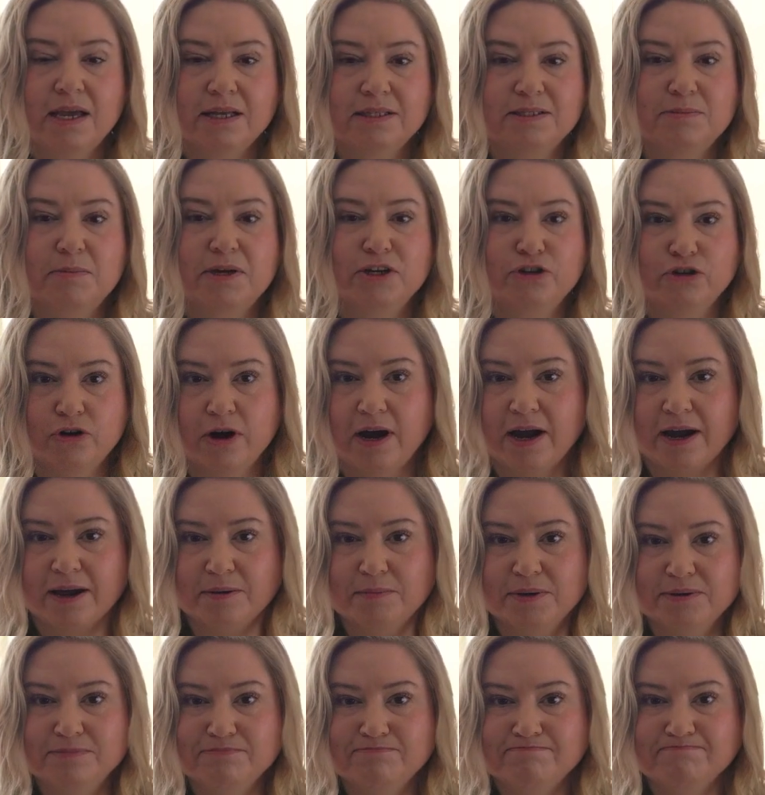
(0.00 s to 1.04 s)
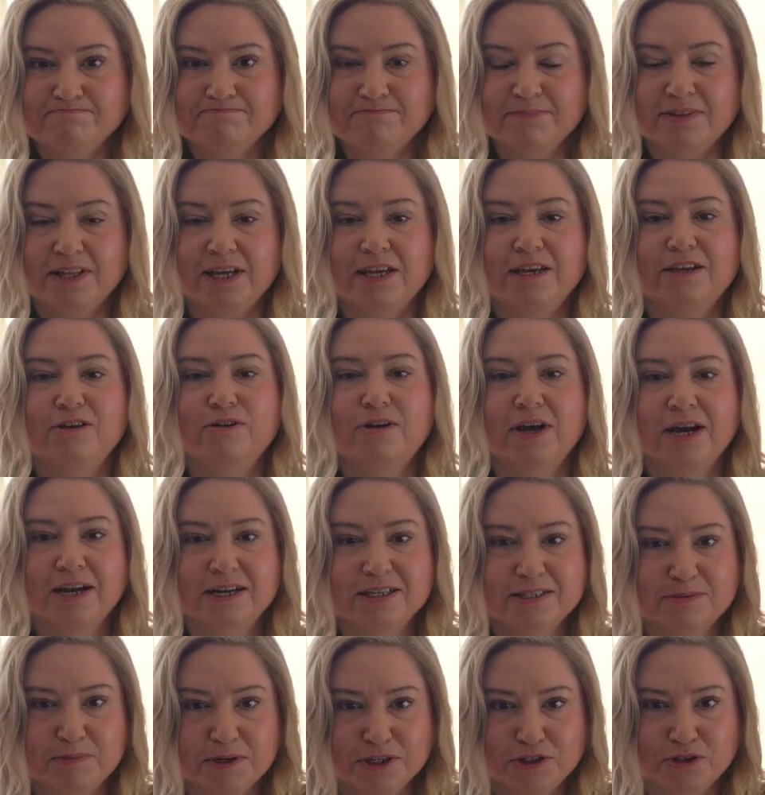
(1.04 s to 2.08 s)
It's my tribe. LinkUnite
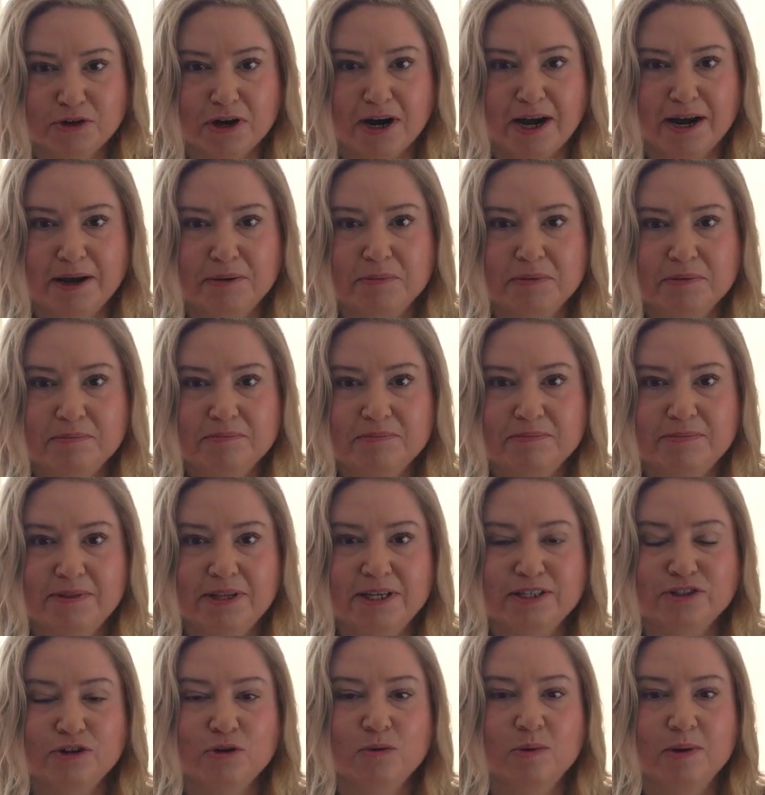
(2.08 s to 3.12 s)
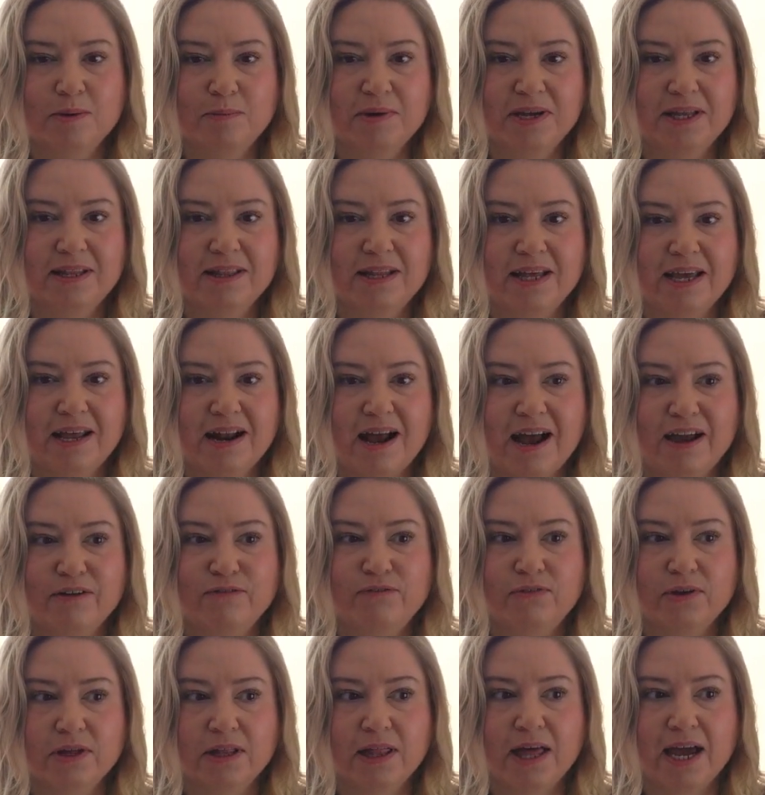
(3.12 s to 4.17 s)
is my tribe. These are women that I
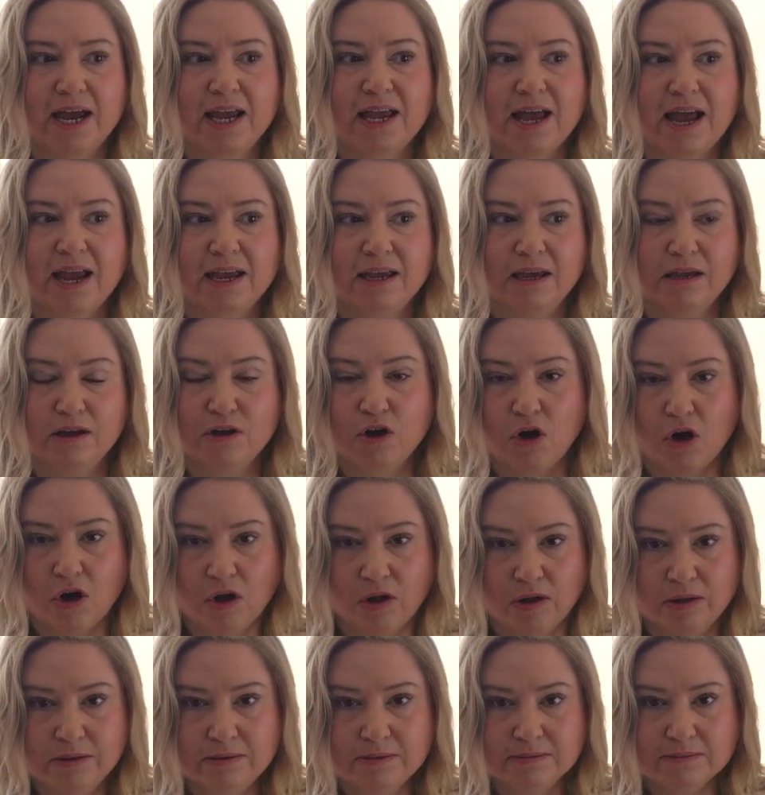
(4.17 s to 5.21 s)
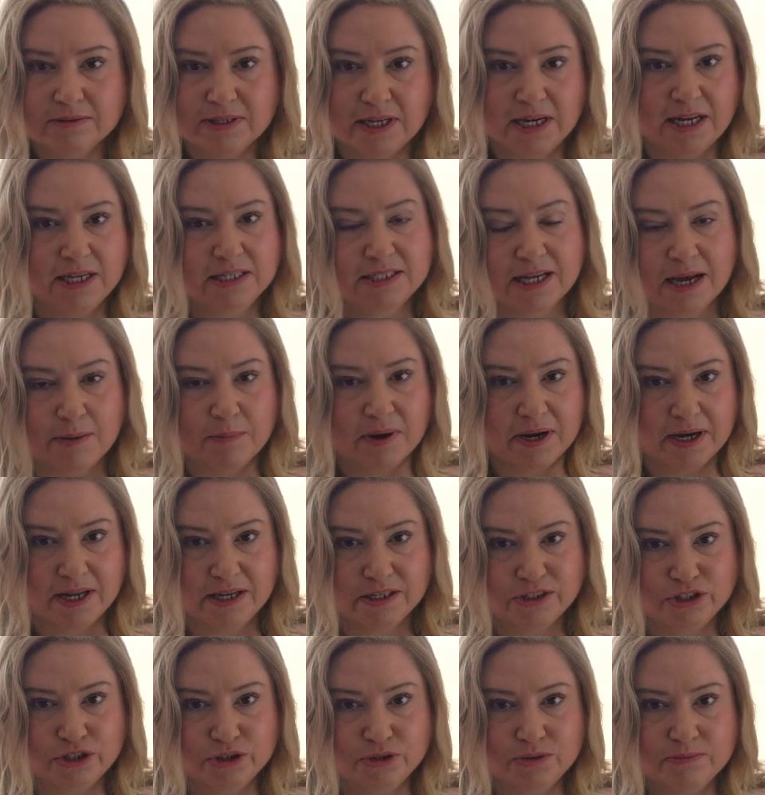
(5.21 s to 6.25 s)
feel like I can call anytime I
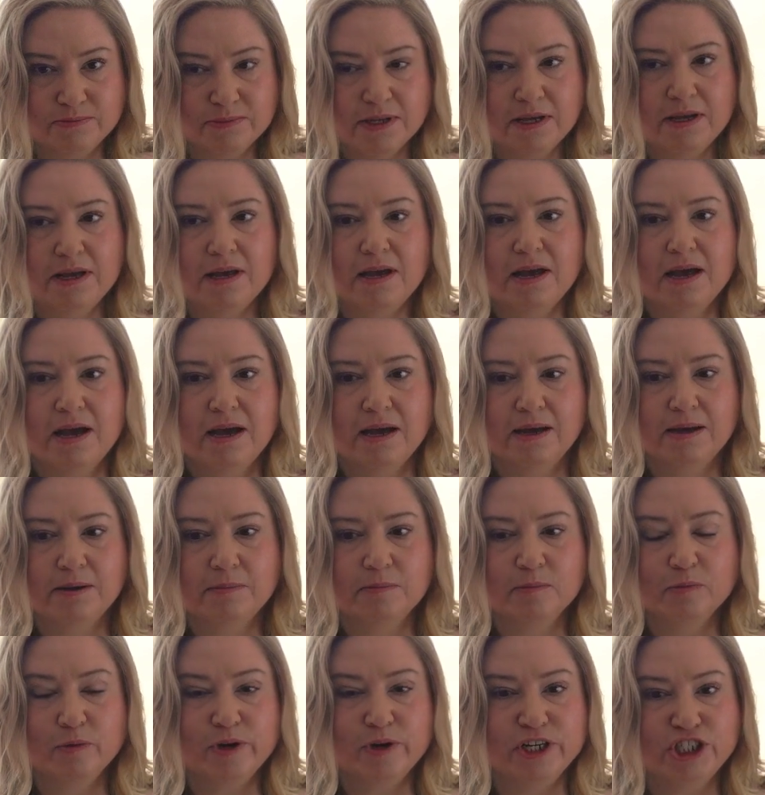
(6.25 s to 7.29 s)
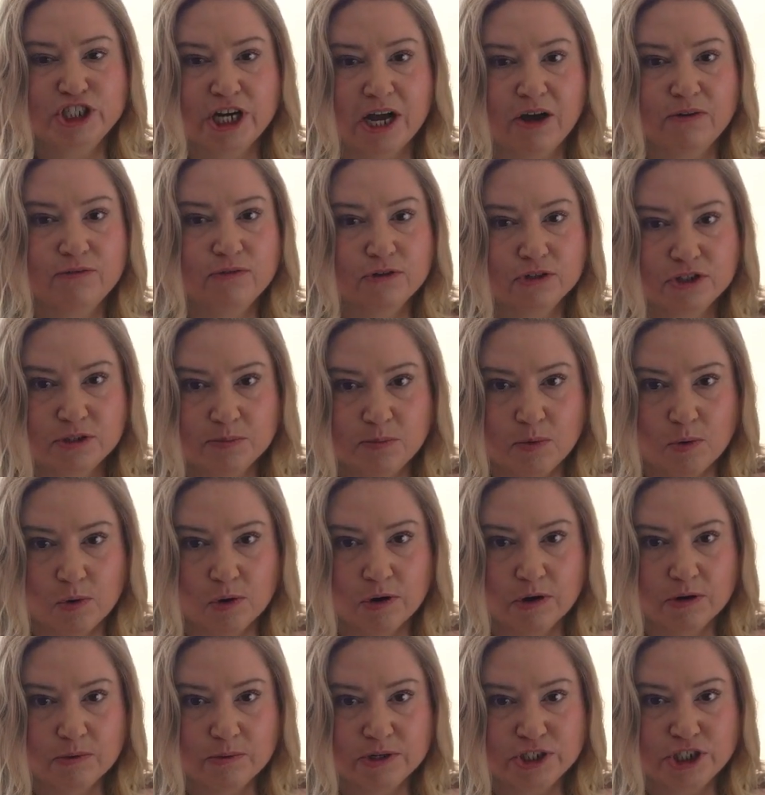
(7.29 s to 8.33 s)
need to, reach out for
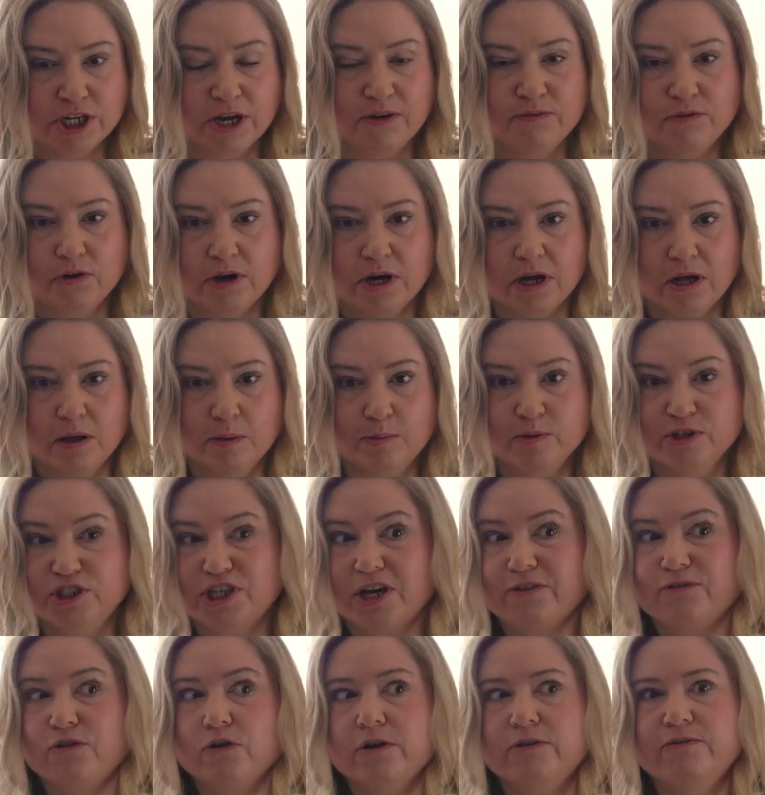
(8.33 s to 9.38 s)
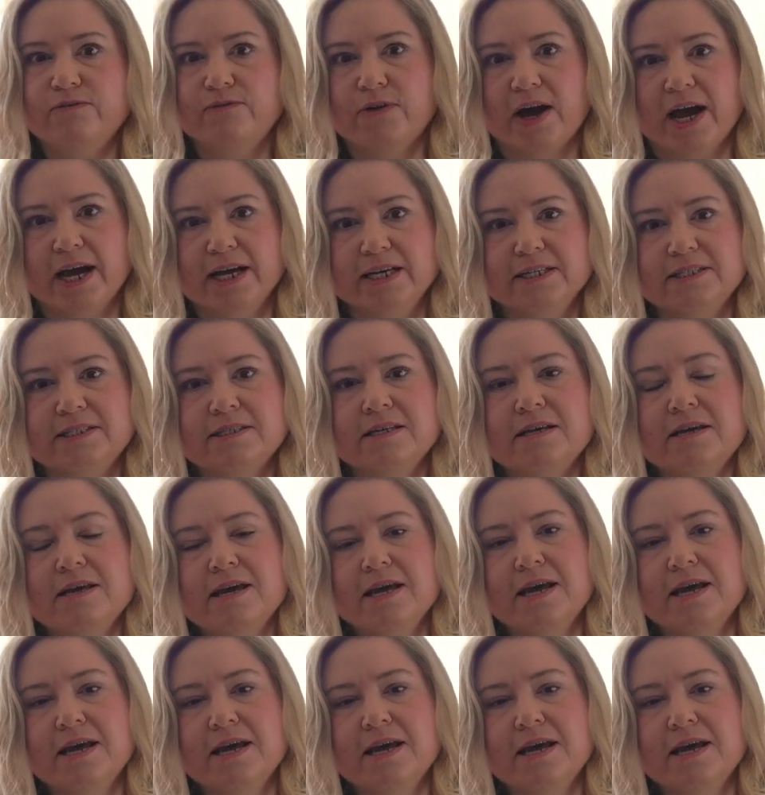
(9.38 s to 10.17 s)
support, reach out for help, reach out for advice.